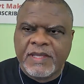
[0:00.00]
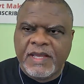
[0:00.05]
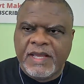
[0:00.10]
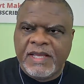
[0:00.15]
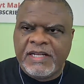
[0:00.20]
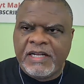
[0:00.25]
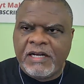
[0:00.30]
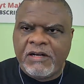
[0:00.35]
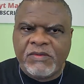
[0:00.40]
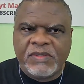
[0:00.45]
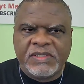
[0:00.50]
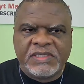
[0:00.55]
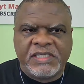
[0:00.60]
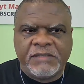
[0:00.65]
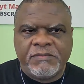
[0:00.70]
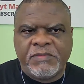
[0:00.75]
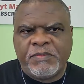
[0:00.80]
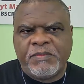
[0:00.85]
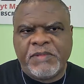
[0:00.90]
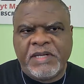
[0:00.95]
And I always said
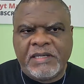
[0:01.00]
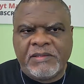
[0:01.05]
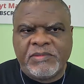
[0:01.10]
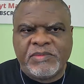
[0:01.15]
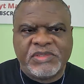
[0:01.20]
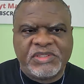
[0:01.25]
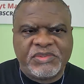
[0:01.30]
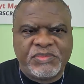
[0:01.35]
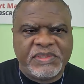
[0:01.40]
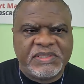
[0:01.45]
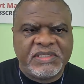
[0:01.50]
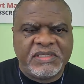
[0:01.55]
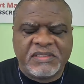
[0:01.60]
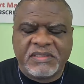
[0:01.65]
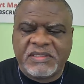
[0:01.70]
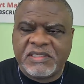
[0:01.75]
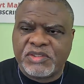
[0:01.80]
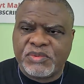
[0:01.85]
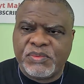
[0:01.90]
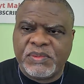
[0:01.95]
my mom was, was
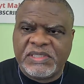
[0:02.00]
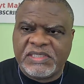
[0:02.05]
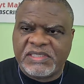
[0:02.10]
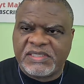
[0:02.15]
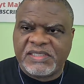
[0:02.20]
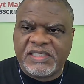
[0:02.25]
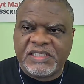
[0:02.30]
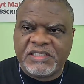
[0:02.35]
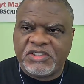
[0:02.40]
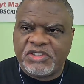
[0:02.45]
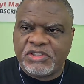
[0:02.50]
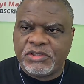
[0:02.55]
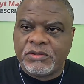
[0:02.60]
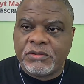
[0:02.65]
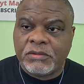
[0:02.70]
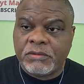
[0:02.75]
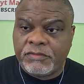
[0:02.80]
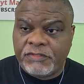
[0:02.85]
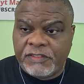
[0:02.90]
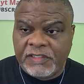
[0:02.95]
the
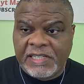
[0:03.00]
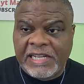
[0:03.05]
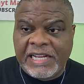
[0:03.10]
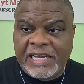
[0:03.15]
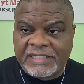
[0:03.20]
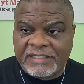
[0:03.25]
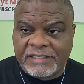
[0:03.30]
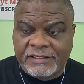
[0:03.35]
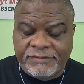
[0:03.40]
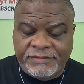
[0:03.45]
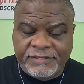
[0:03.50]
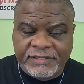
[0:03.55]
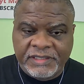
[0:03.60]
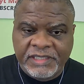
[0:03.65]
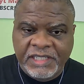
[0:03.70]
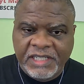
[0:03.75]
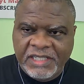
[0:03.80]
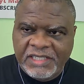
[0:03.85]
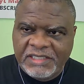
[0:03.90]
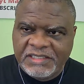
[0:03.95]
quintessential philosopher
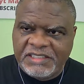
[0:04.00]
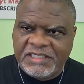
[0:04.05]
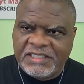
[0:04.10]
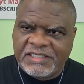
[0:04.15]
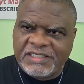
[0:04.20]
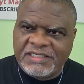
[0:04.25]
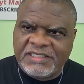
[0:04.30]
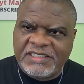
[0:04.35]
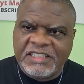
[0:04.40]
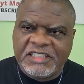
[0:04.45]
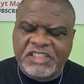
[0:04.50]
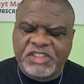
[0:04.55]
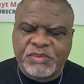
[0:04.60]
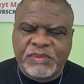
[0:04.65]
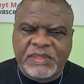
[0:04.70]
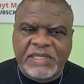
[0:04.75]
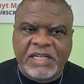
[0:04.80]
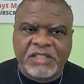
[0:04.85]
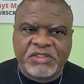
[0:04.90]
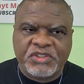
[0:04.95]
she could teach you
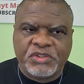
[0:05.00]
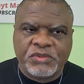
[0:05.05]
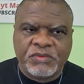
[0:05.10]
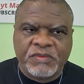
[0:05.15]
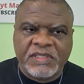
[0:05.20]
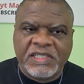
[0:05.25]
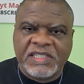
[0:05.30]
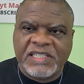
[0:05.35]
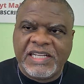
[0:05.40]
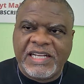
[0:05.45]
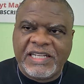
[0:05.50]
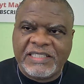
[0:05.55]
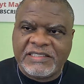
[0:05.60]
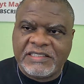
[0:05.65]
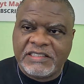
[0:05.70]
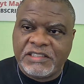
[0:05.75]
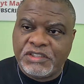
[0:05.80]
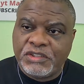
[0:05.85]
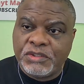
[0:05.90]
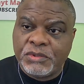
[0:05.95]
without you
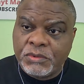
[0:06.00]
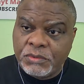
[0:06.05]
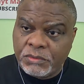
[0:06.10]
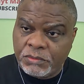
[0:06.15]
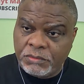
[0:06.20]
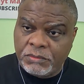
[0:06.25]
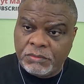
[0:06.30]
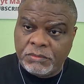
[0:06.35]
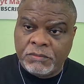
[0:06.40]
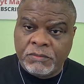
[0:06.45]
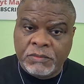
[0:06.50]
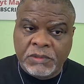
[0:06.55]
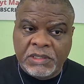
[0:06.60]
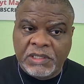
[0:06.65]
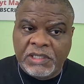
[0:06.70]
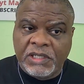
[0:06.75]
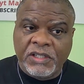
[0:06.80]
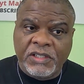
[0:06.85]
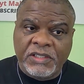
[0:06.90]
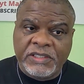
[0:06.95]
realizing you were
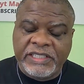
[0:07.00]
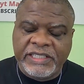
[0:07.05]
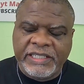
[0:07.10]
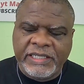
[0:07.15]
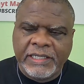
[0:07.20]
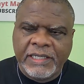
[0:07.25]
learning.